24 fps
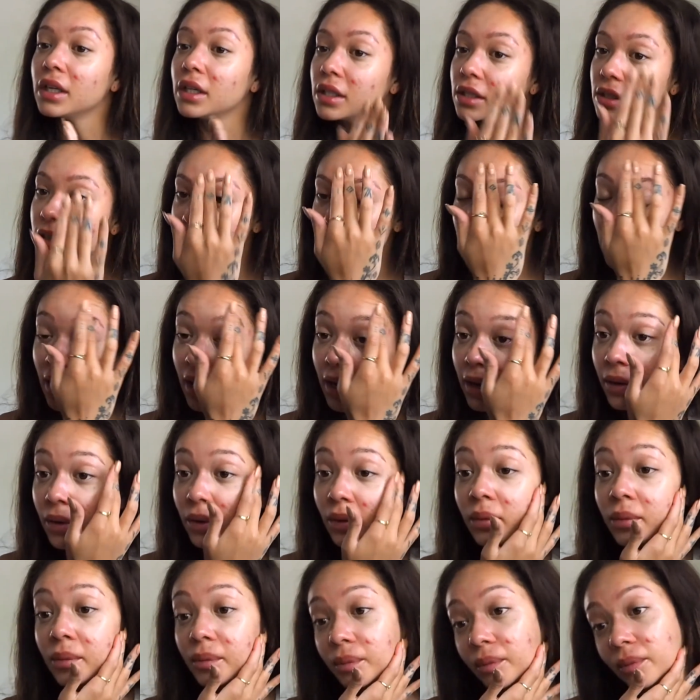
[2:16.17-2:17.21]

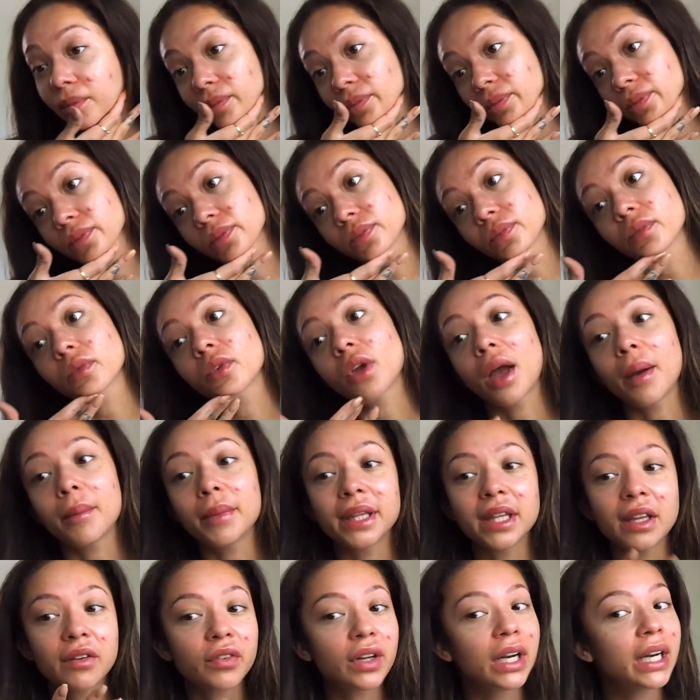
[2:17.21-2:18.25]
So, I mean,
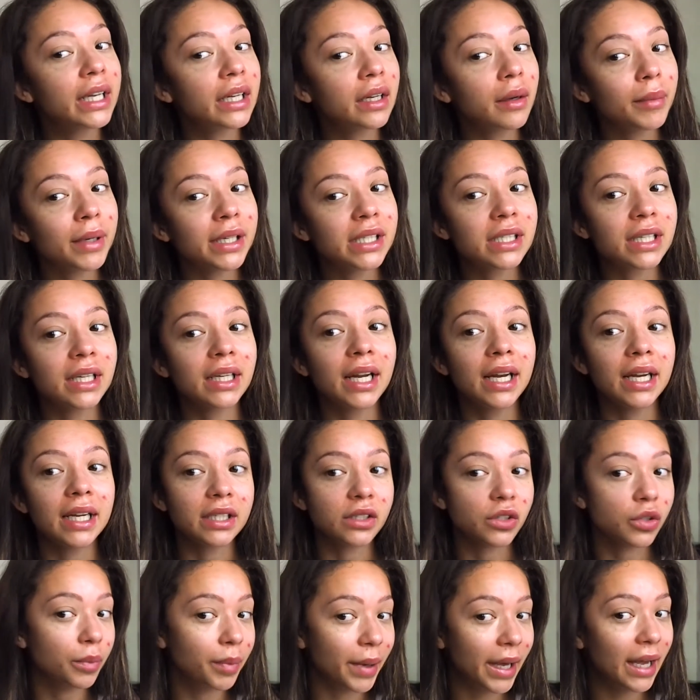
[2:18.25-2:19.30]
they've cleared up my skin a
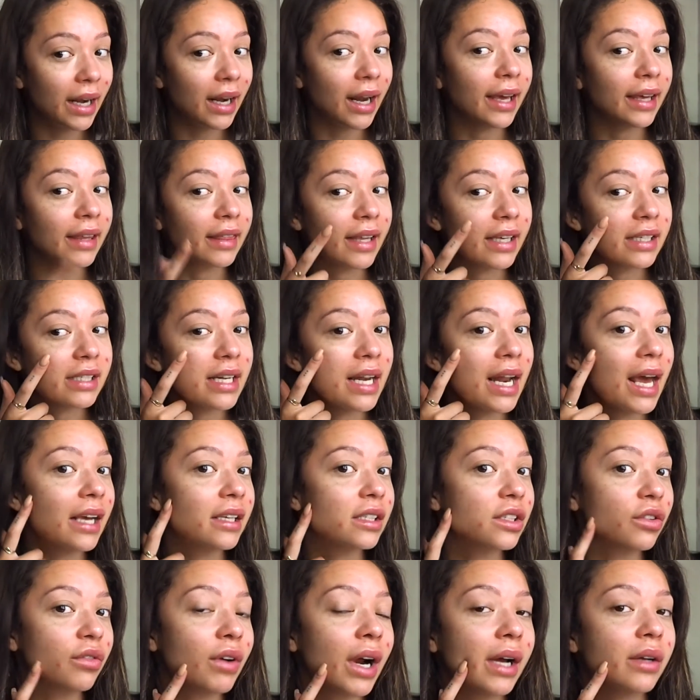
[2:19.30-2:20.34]
little bit, like there's
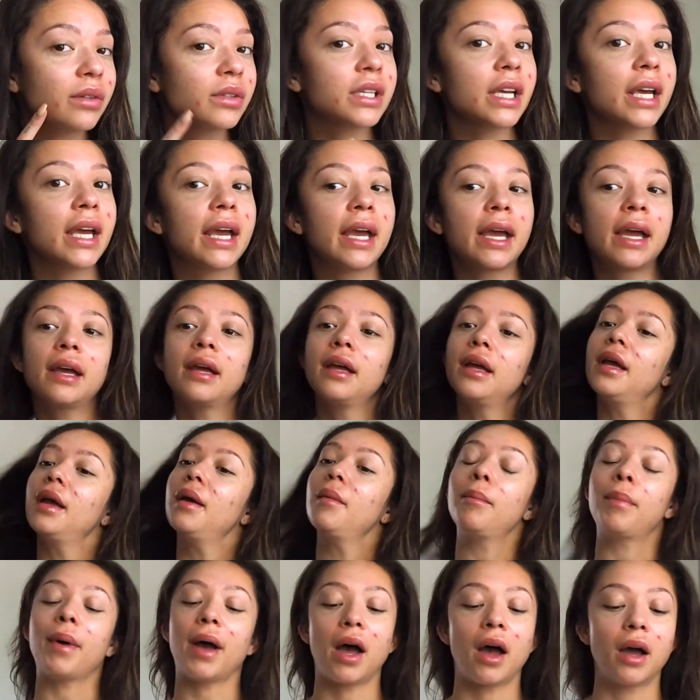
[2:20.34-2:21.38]
less around here,
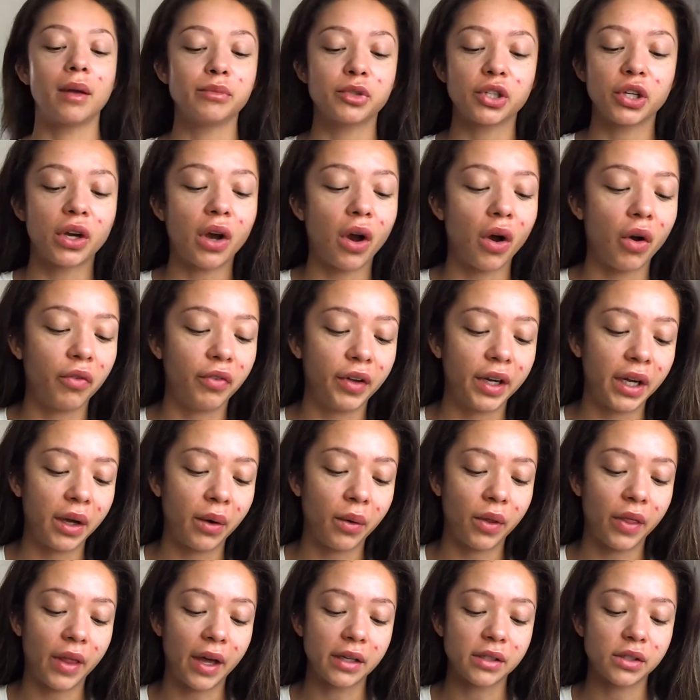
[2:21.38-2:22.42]
but I'm doing a whole video
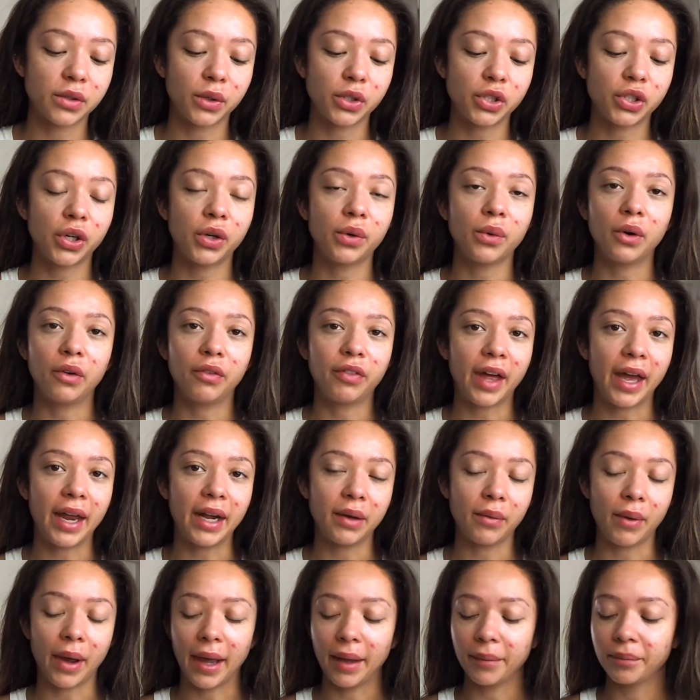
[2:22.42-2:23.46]
on that, so I'll show you all of that
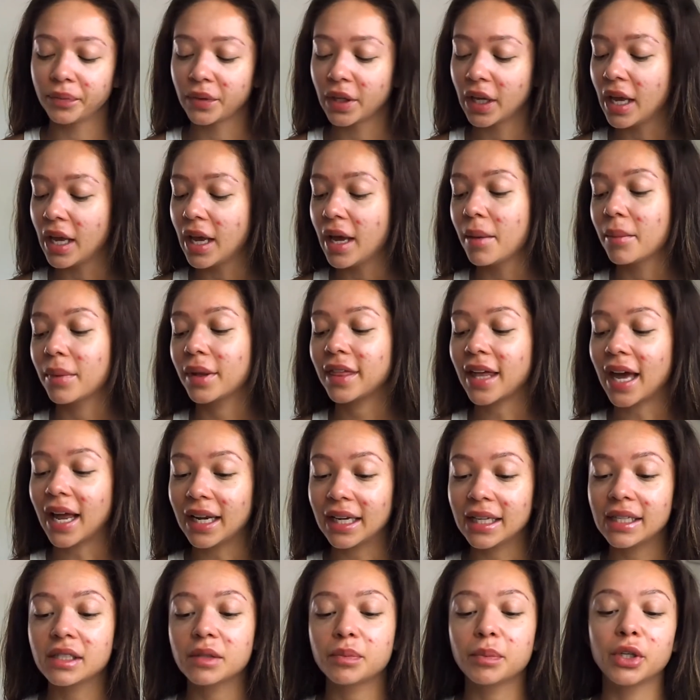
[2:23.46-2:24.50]
anyway. But that
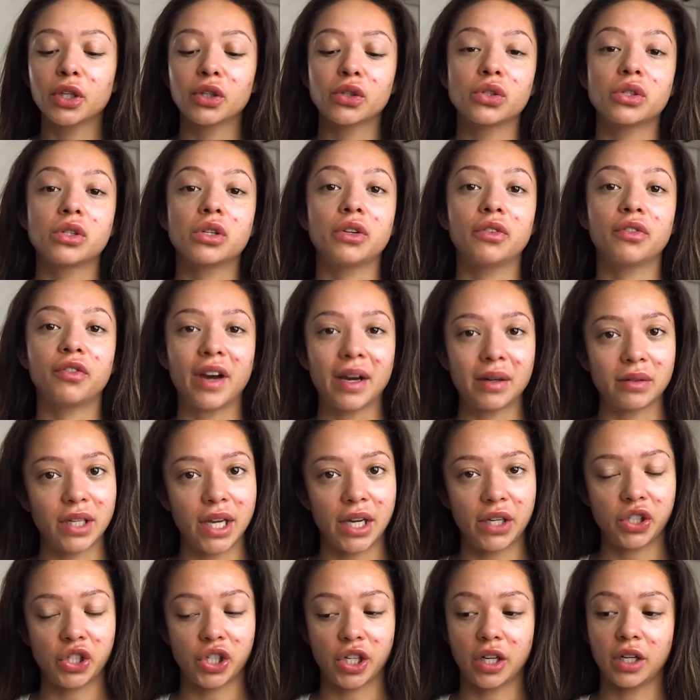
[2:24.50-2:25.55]
leads me on to
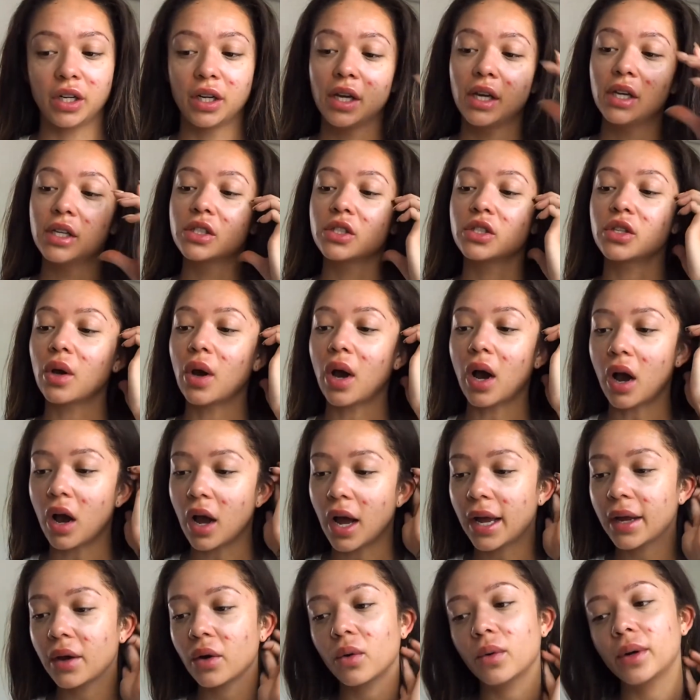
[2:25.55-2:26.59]
foundation. So
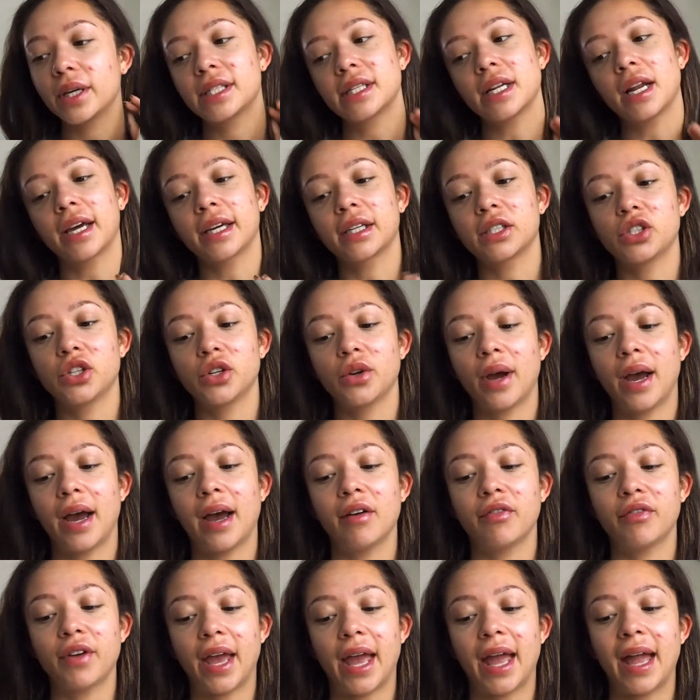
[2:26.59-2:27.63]
I always like to
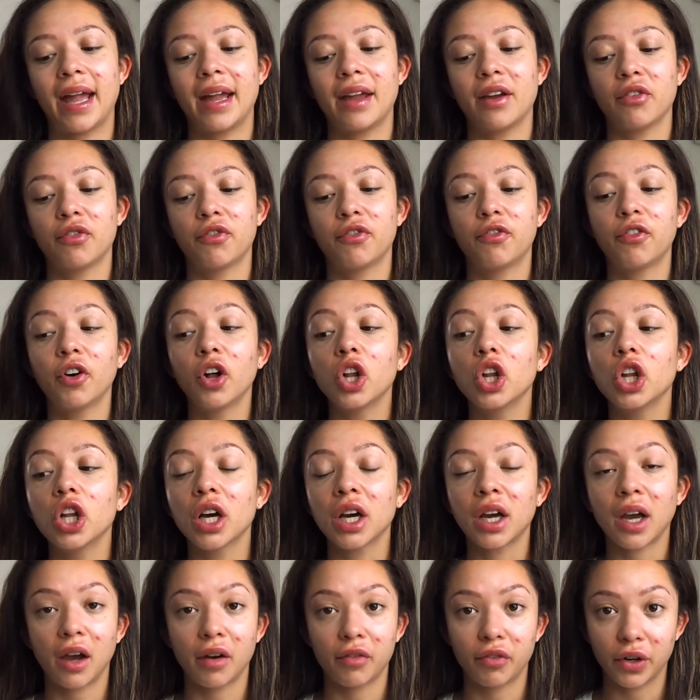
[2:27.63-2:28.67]
have a full
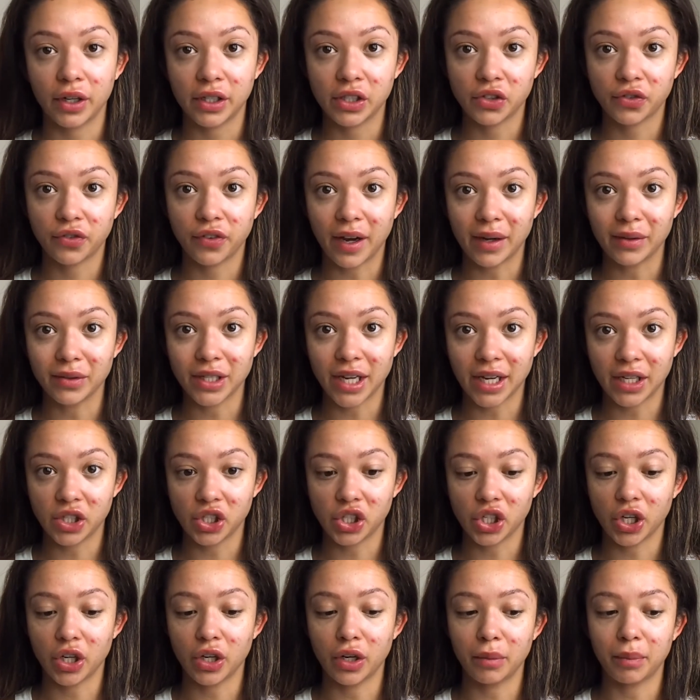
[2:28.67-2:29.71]
coverage
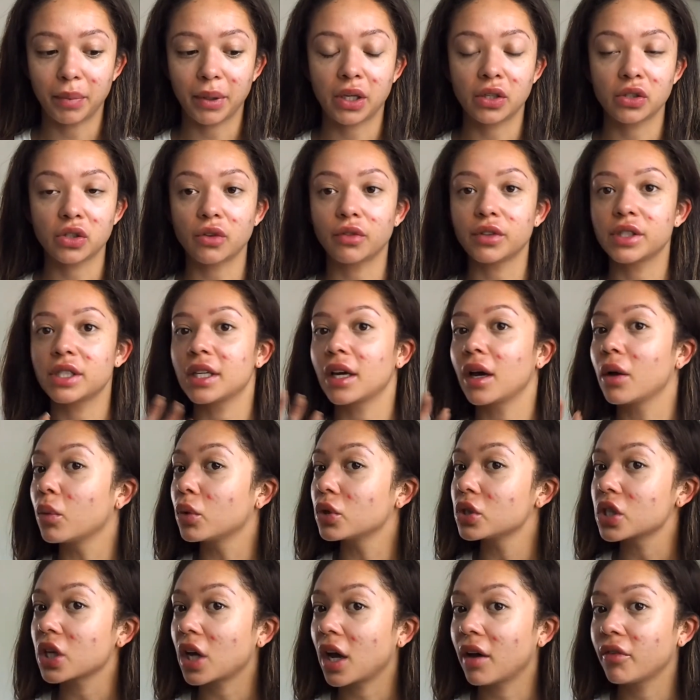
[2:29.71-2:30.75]
foundation because obviously I
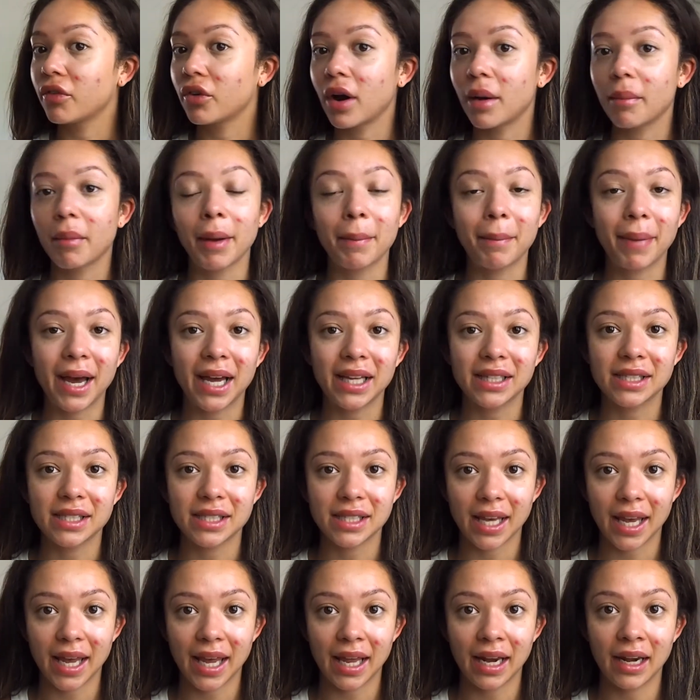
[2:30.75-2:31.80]
want to cover up my bad
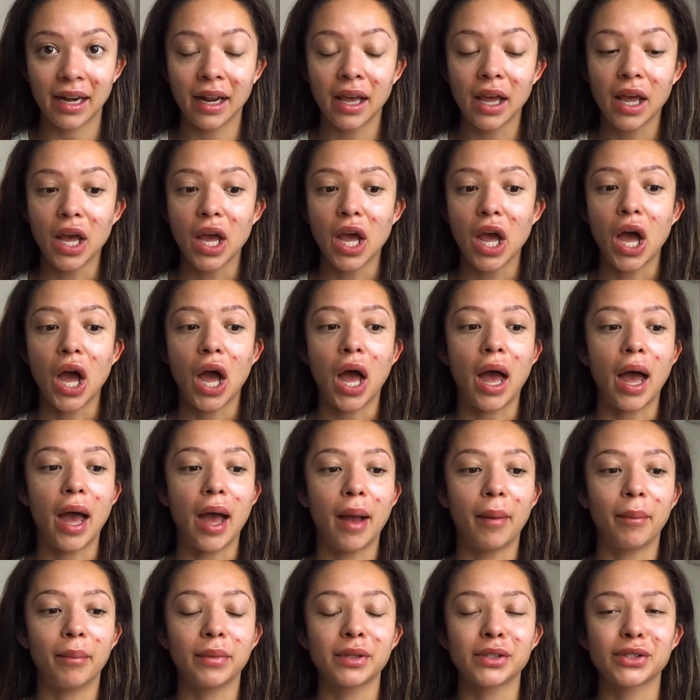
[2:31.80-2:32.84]
skin.
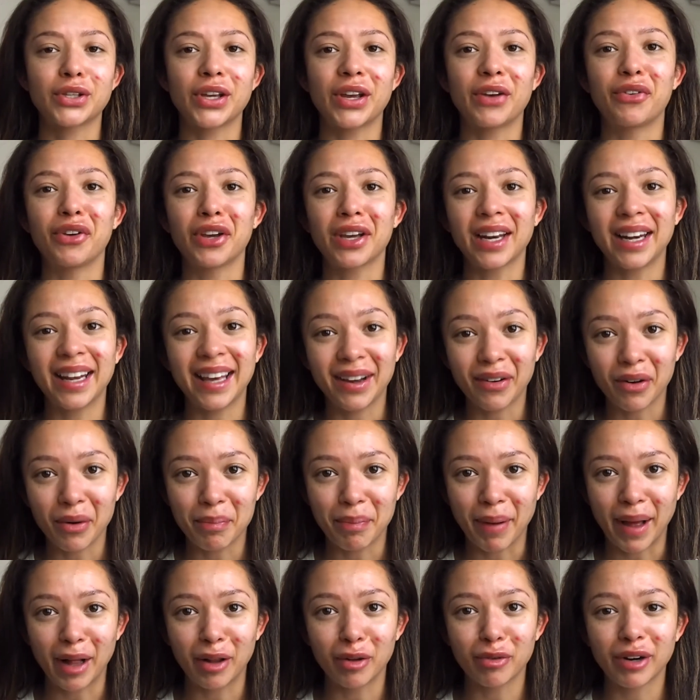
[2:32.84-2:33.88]
So if you can hear a
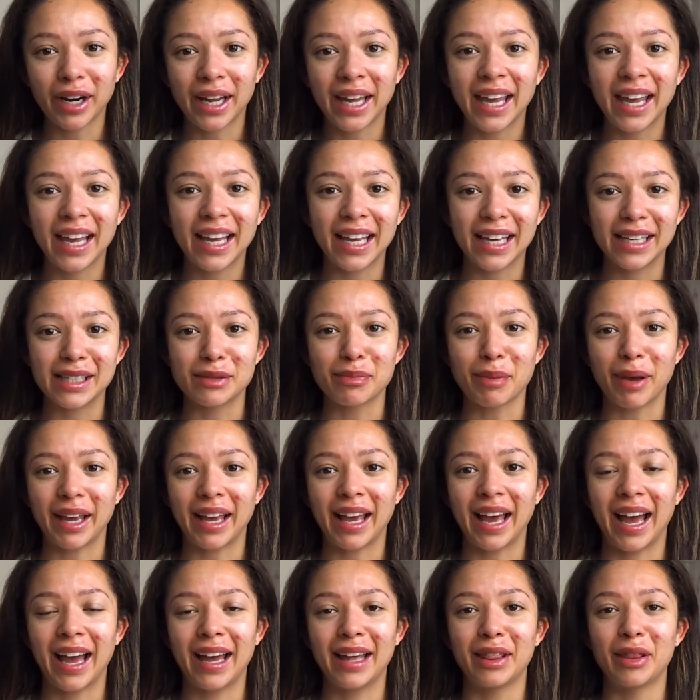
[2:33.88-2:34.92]
bell ringing, it's my
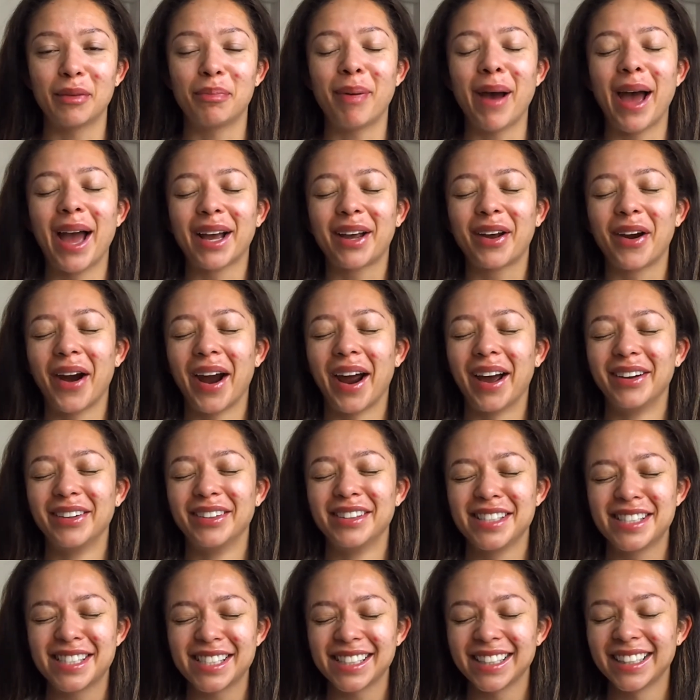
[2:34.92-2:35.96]
cat in the
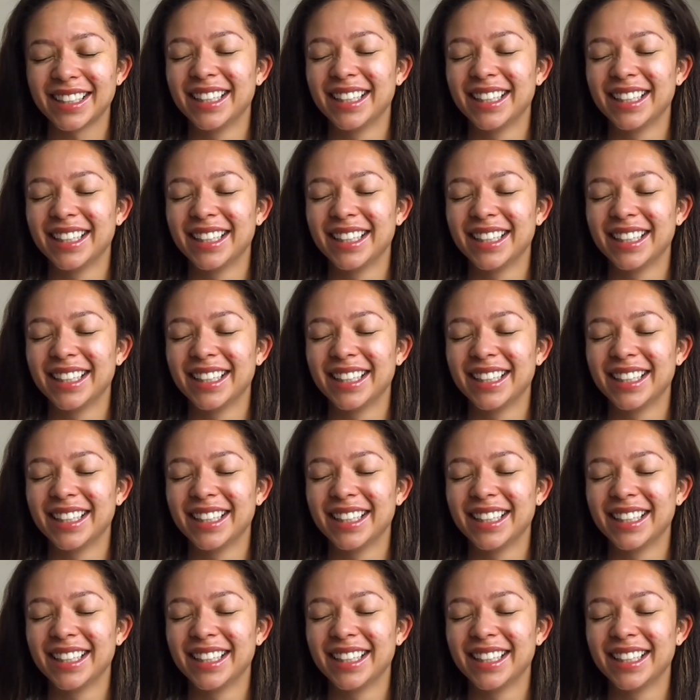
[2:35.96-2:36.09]
background.